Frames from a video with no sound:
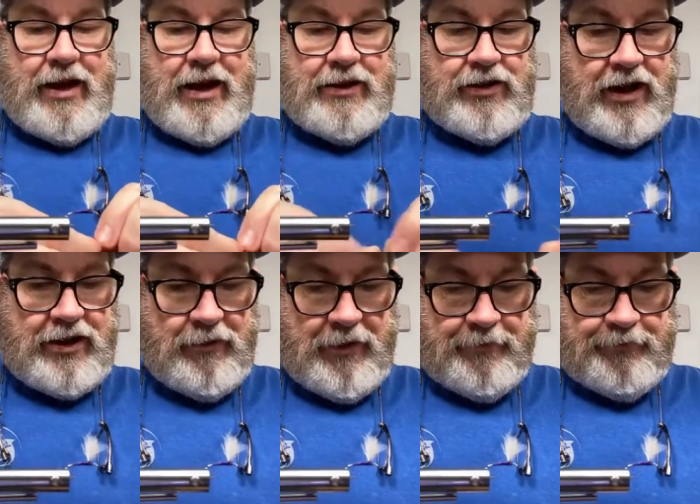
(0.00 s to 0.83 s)
that
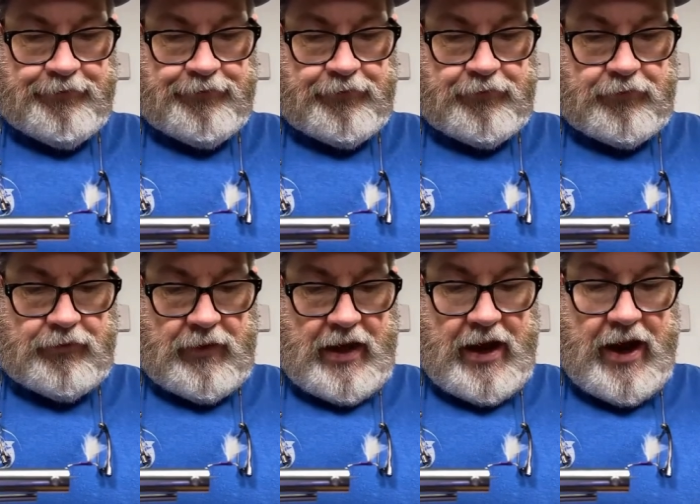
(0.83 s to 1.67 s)
adjustment,
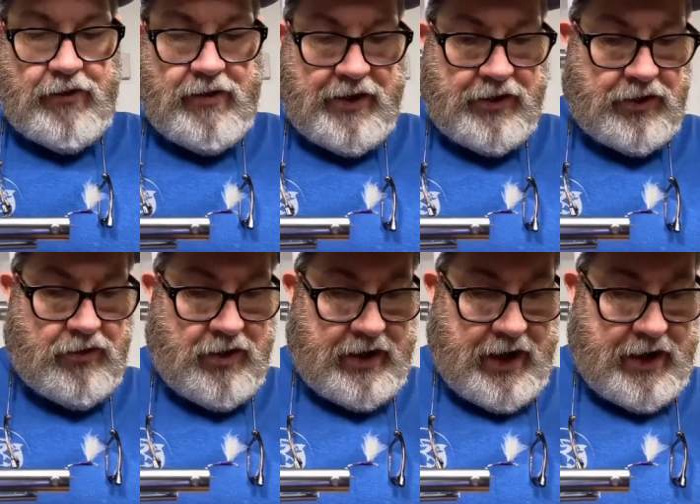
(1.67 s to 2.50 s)
and I'd rather do
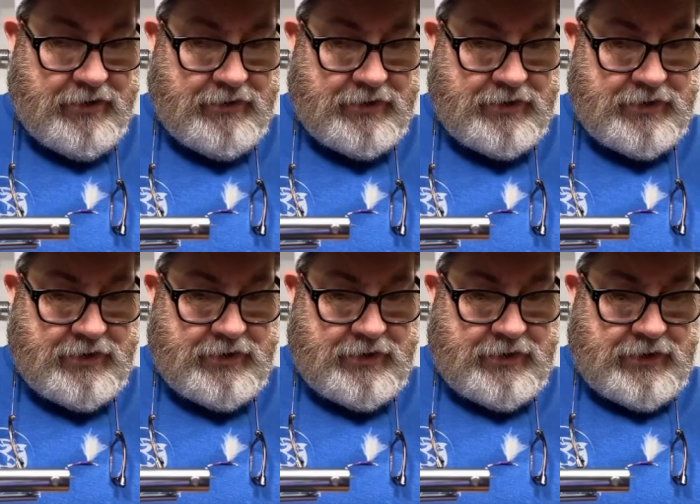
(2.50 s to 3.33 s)
it now.
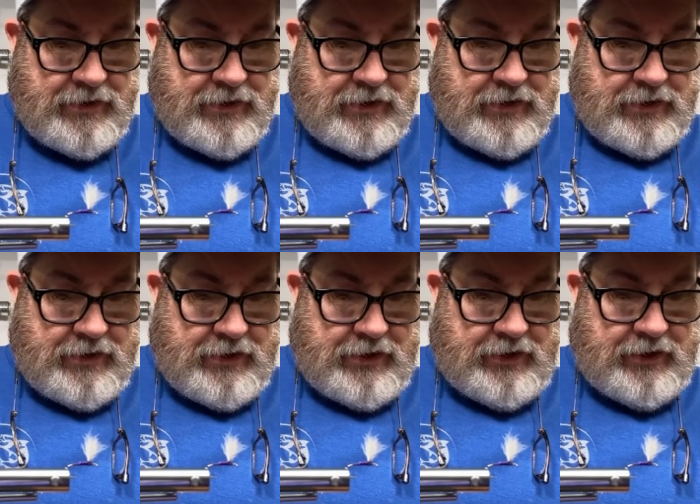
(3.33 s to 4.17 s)

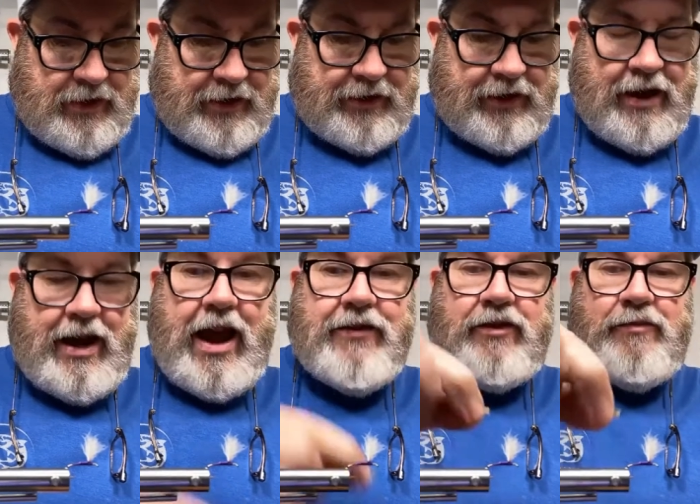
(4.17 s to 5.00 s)
It does not
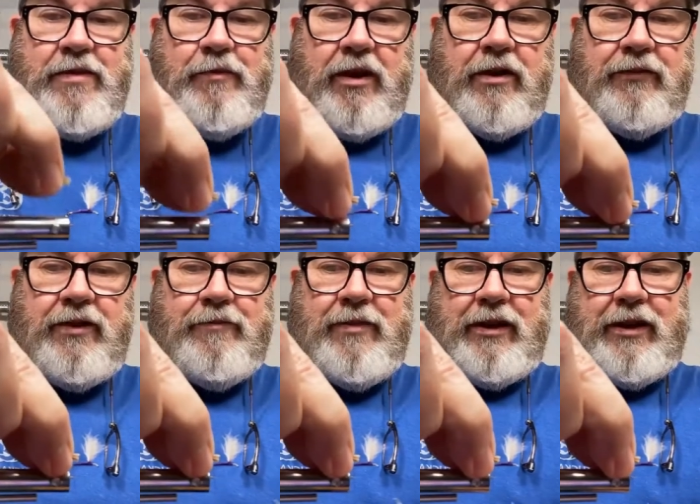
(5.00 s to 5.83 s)
have to be
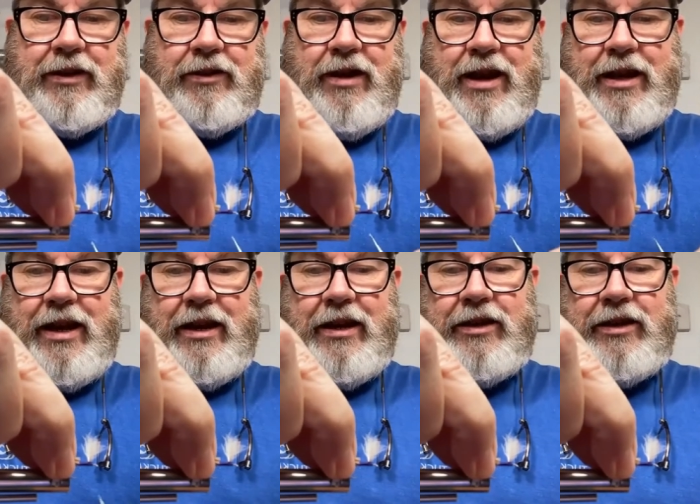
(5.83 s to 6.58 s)
perfect, but let's try to get it